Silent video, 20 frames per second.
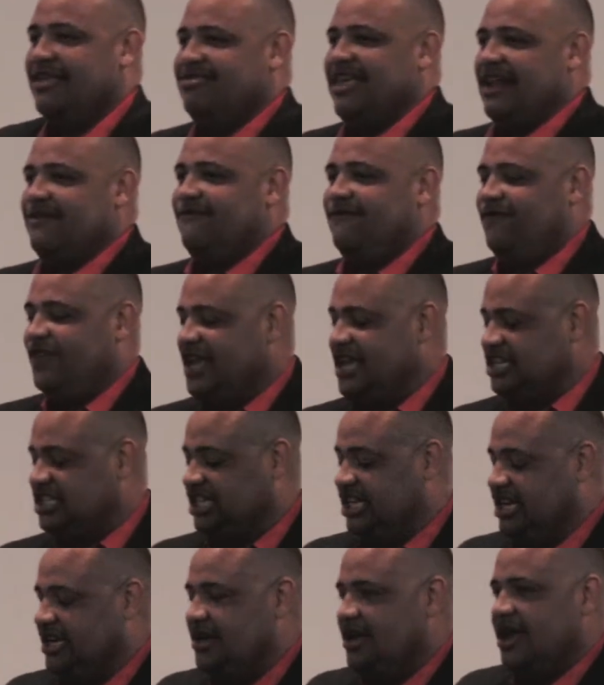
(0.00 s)
that
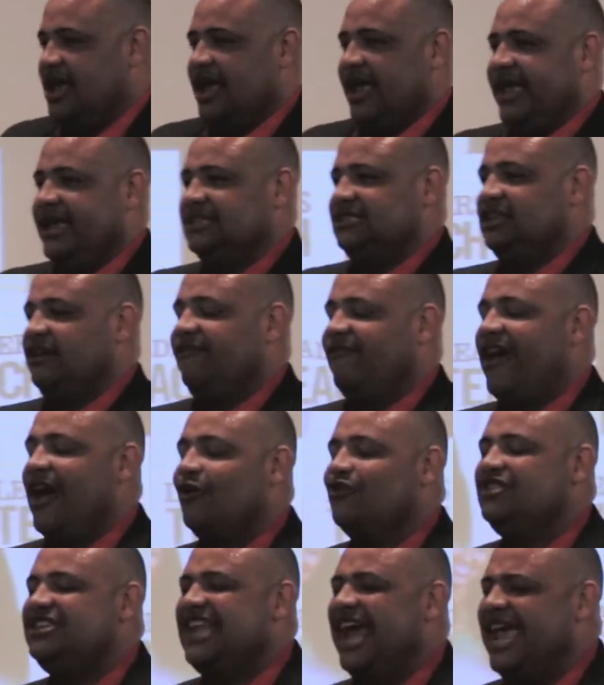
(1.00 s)
vision is the
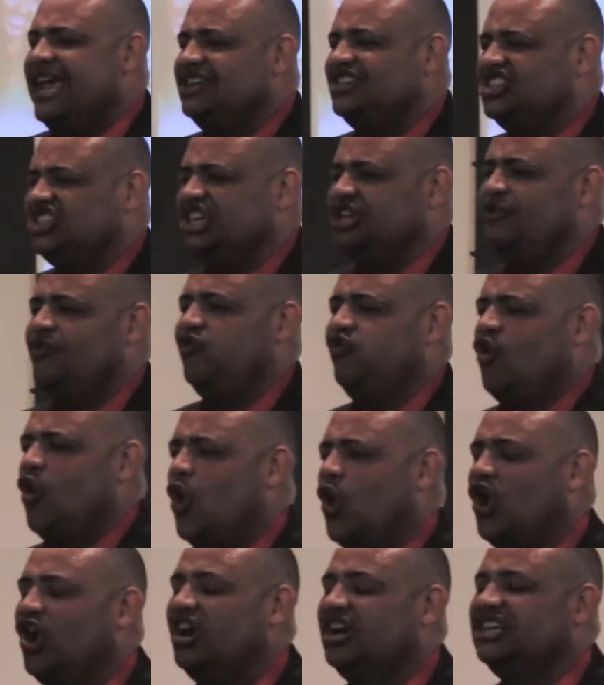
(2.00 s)
foundation
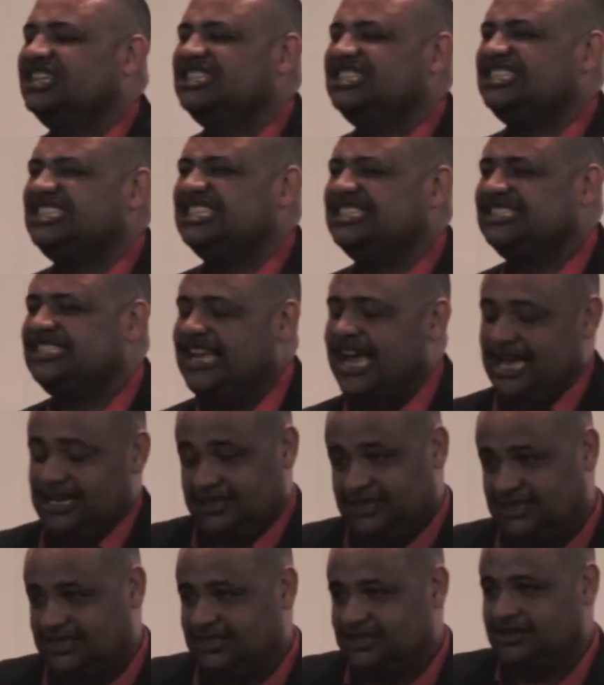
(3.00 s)
for
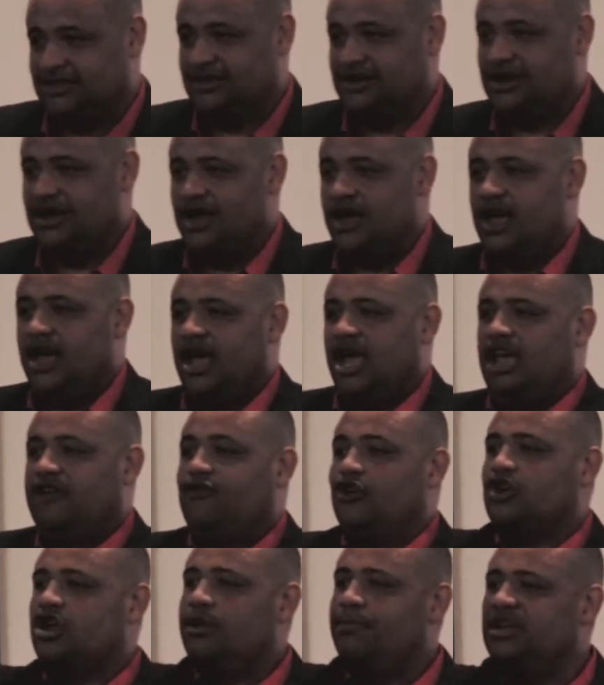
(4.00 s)
success. If
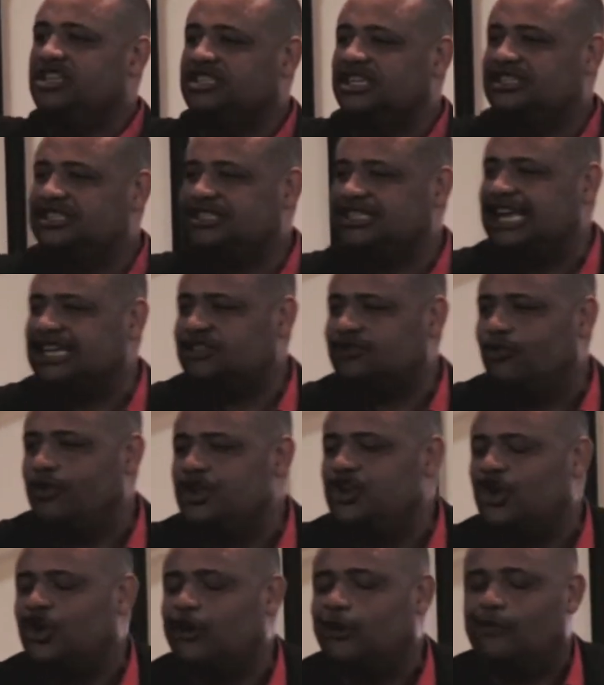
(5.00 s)
you're going to be successful
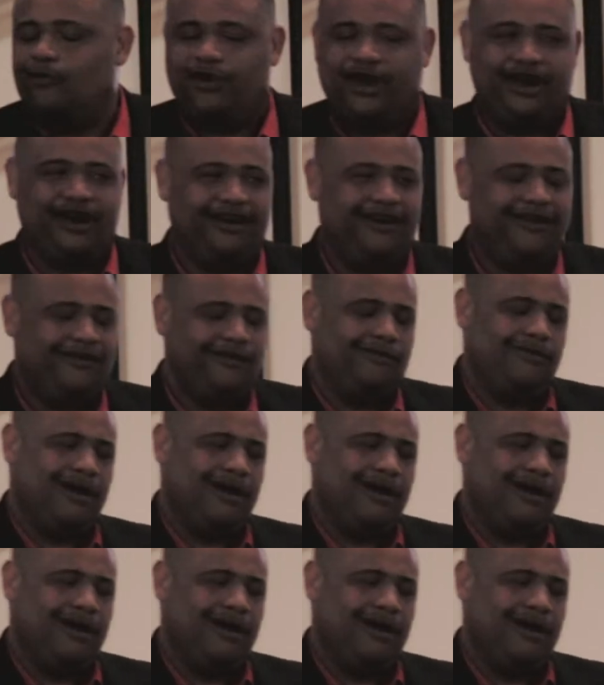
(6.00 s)
in your career,